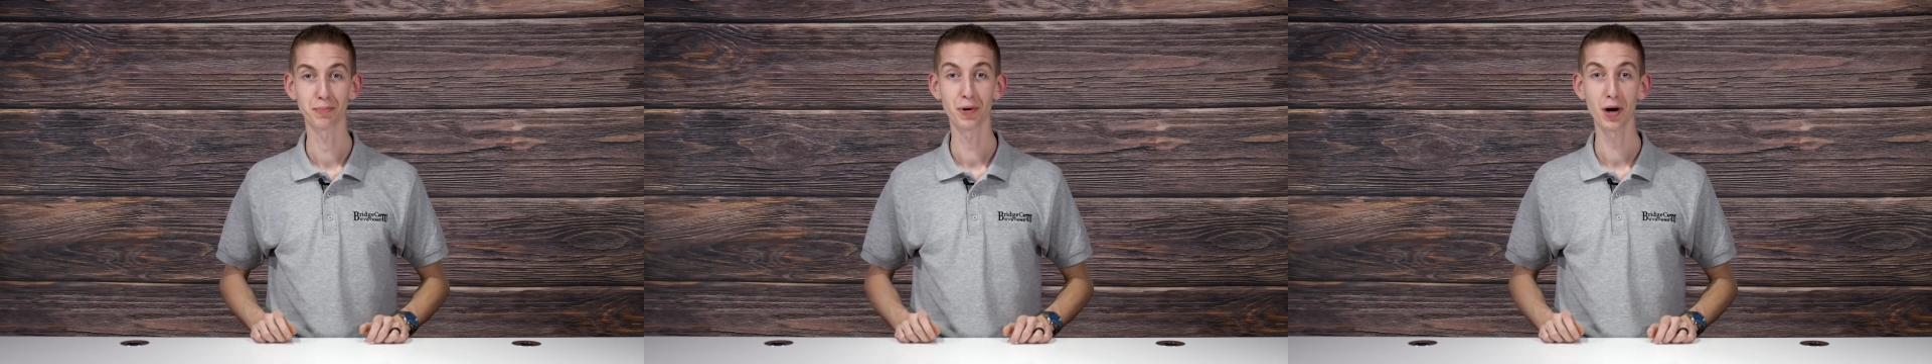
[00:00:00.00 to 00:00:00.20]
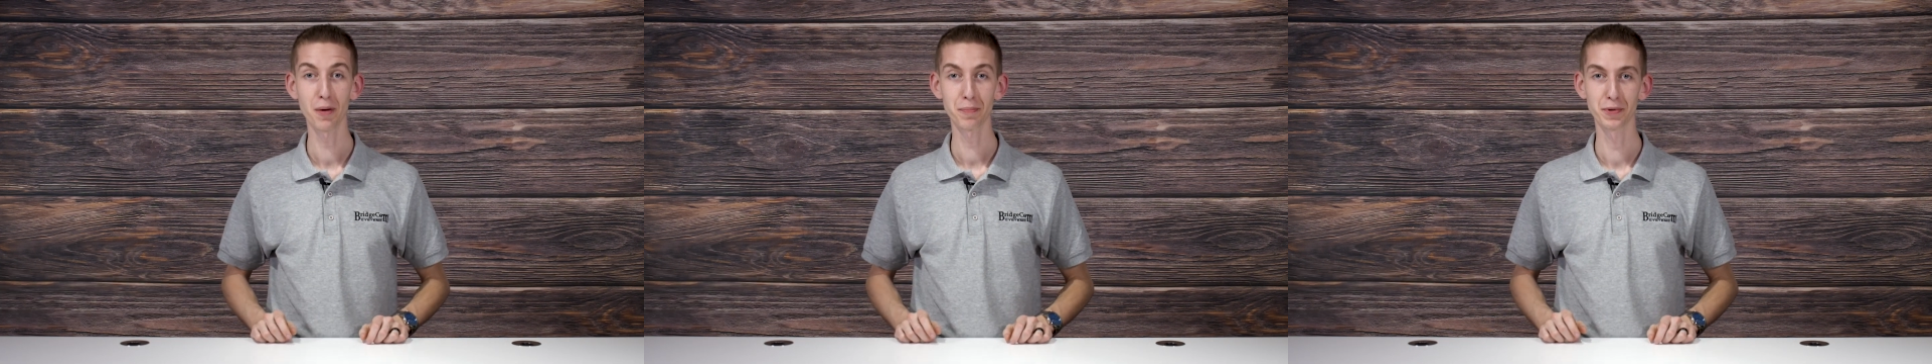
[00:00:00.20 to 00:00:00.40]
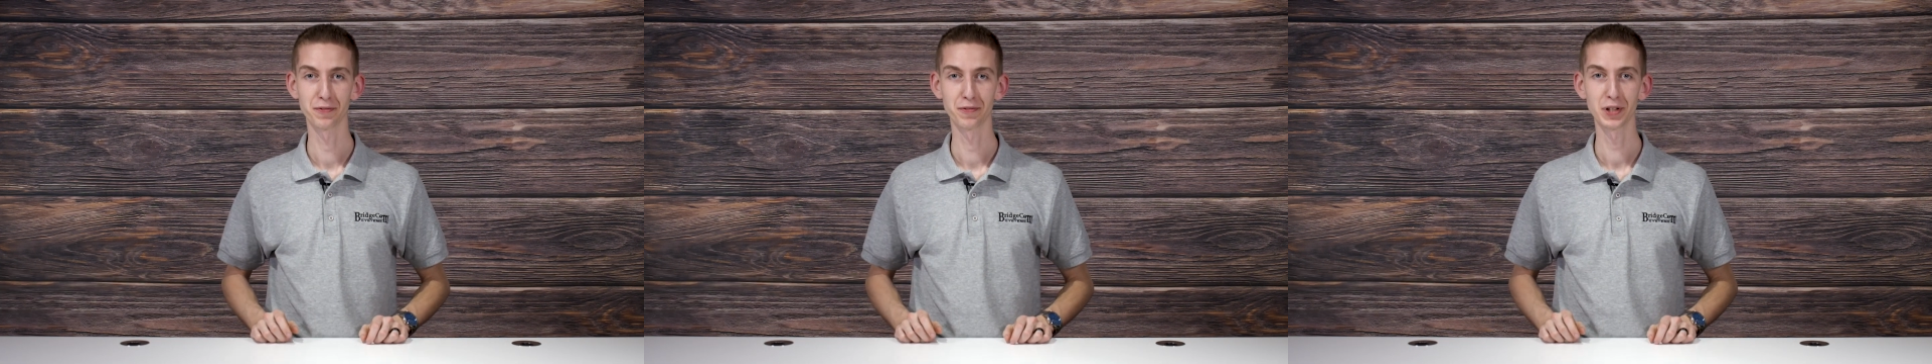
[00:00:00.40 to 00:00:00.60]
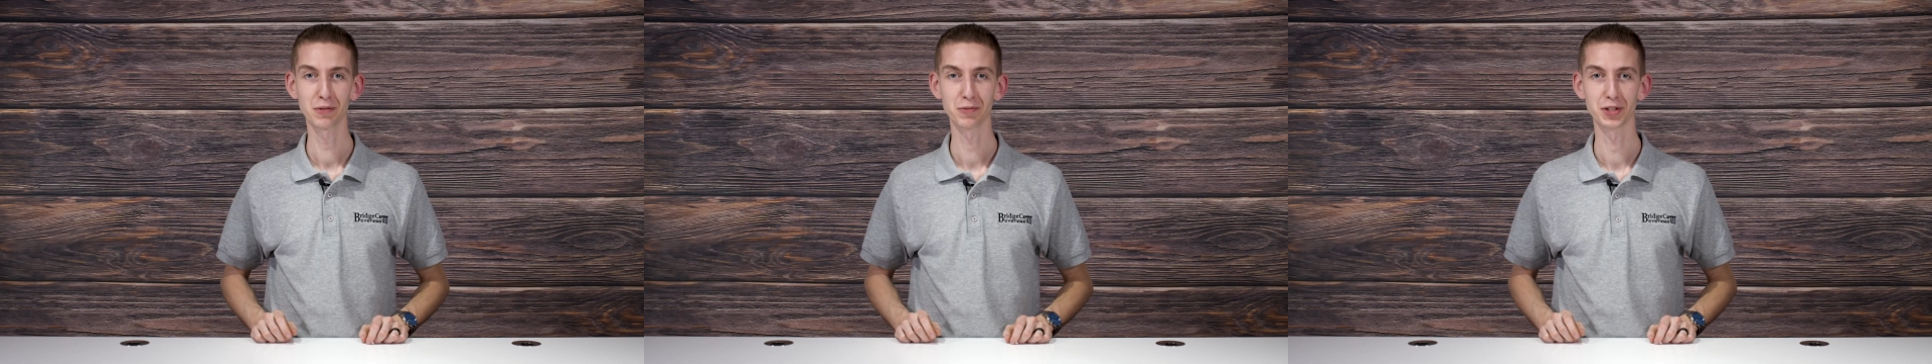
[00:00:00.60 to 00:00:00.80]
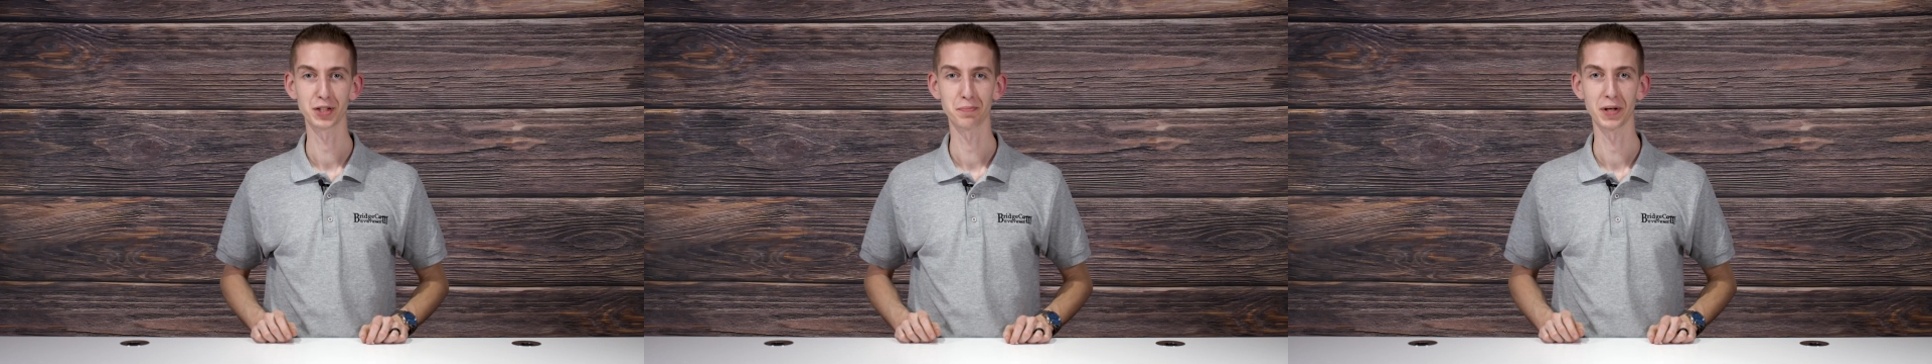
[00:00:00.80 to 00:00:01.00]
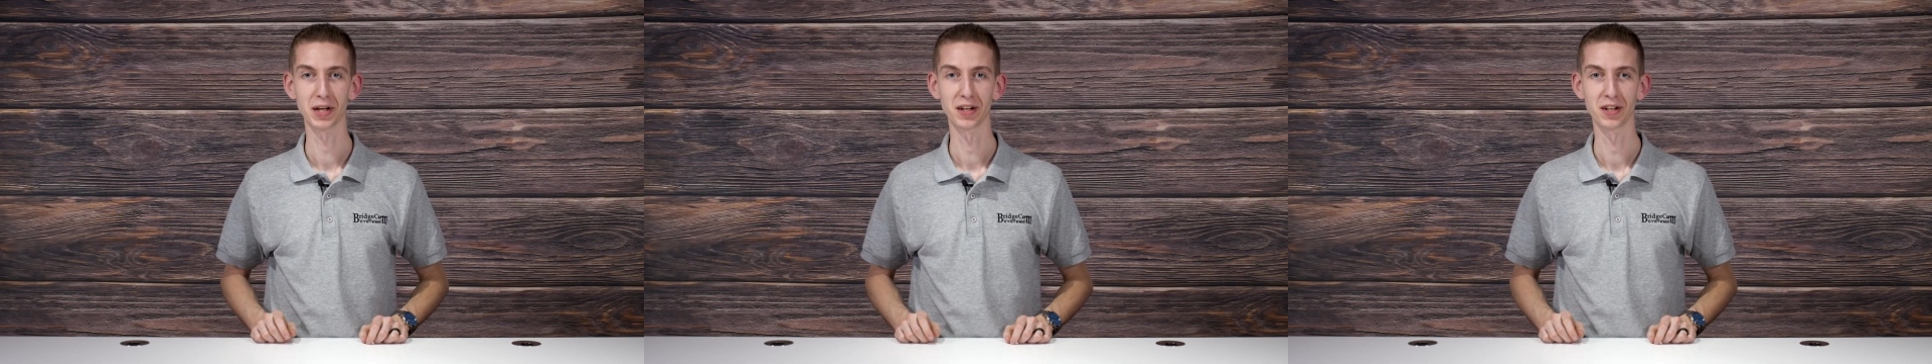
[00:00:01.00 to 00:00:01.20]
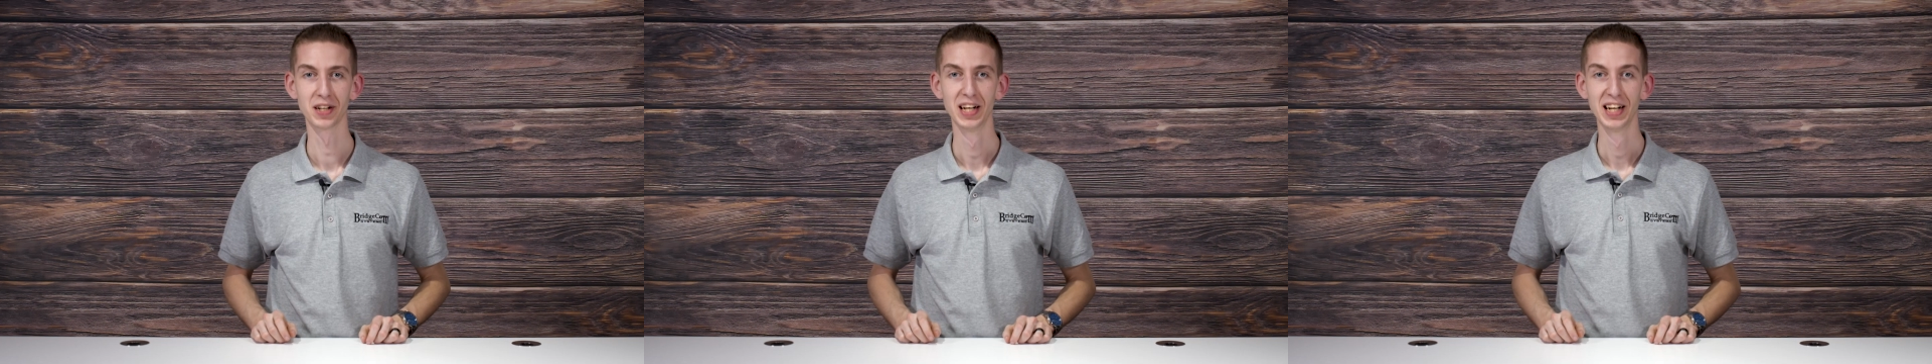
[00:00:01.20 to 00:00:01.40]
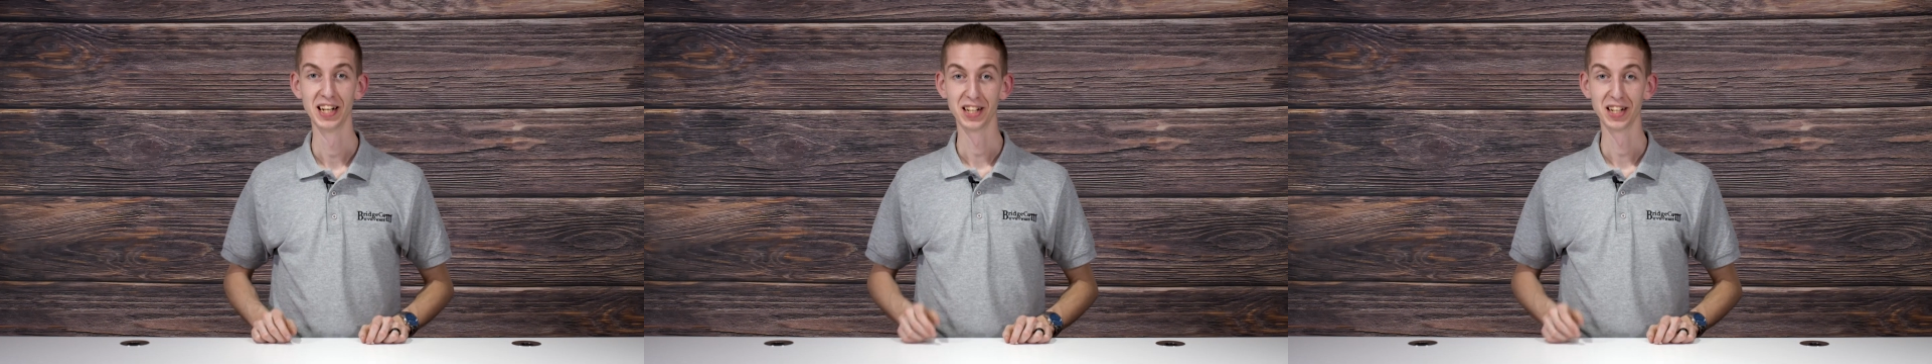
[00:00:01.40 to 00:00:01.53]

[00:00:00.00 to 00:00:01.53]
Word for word: proper frequency pair